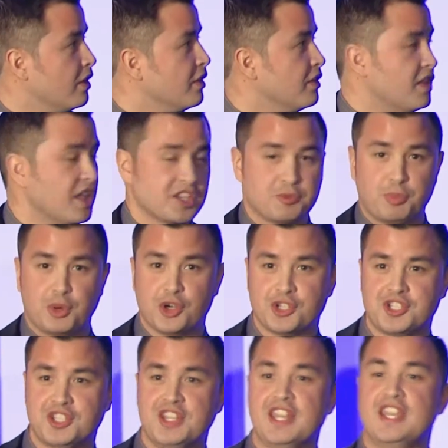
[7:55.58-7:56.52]
The next
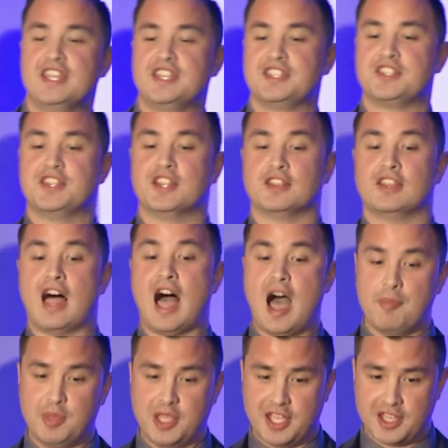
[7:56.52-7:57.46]
person is the
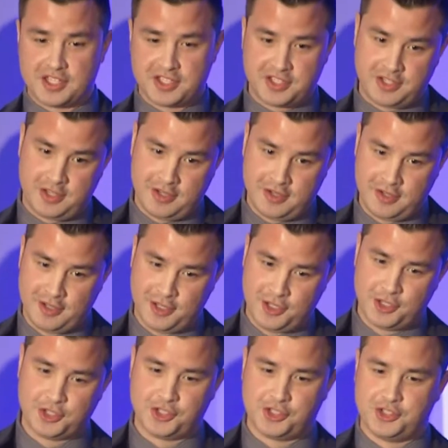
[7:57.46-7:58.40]
lobbyist.
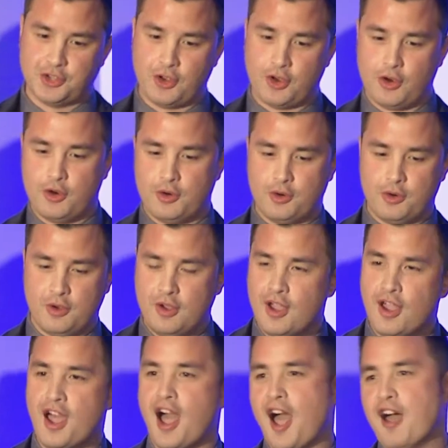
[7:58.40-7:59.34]
So
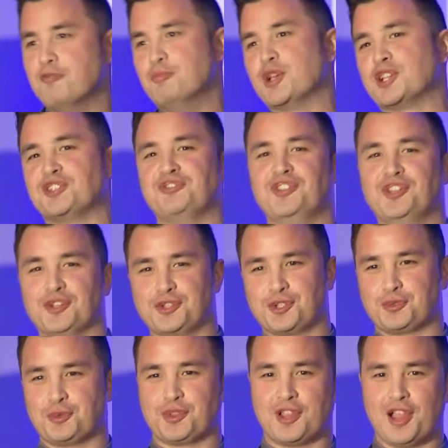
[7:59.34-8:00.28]
I have mixed feelings with